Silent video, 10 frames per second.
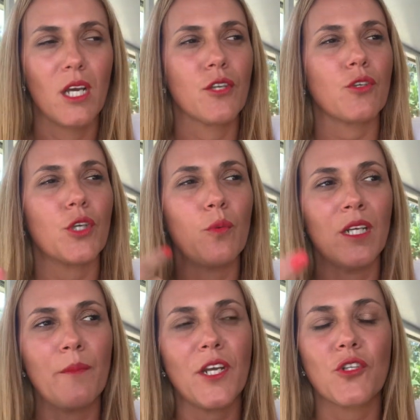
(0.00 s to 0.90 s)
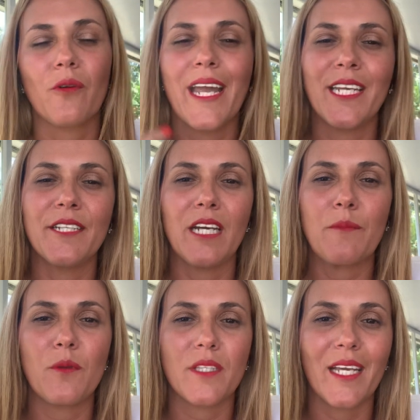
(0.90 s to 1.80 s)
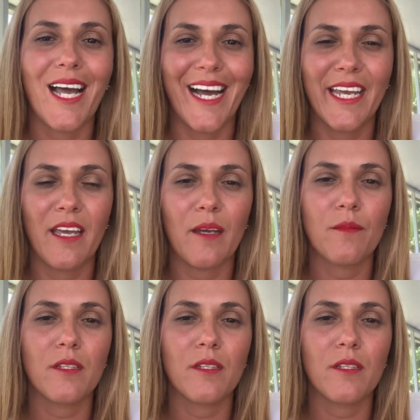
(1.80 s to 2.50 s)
So you want to make sure anytime you say I am,